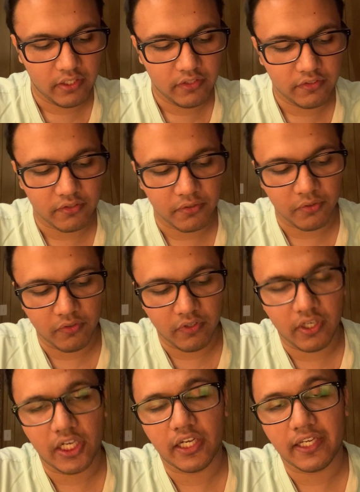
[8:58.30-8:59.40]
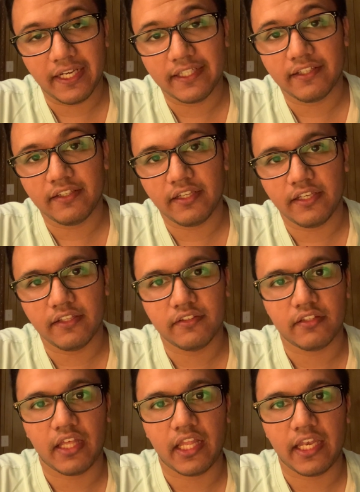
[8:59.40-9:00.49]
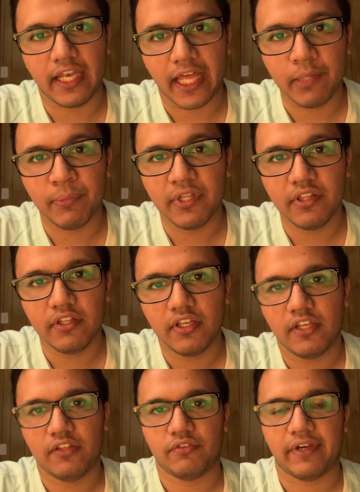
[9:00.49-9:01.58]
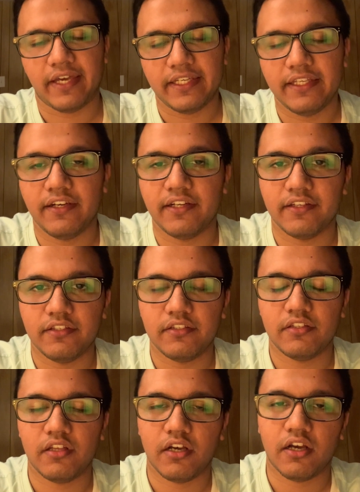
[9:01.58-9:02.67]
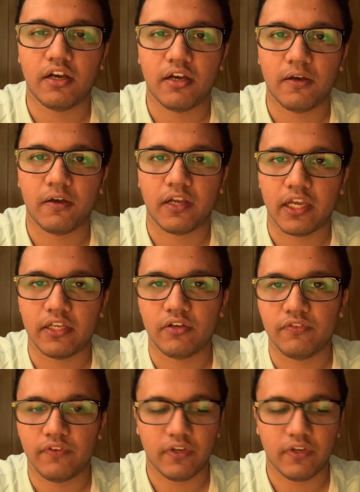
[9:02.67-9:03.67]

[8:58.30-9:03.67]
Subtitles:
So, written is libel. So, any written kind of